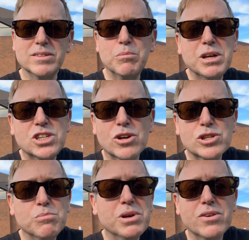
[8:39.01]
They may share
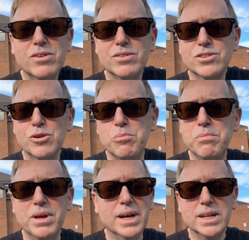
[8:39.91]
some miracles or
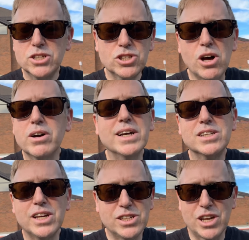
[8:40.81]
just all kinds of
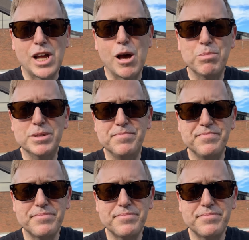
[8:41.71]
things that could happen.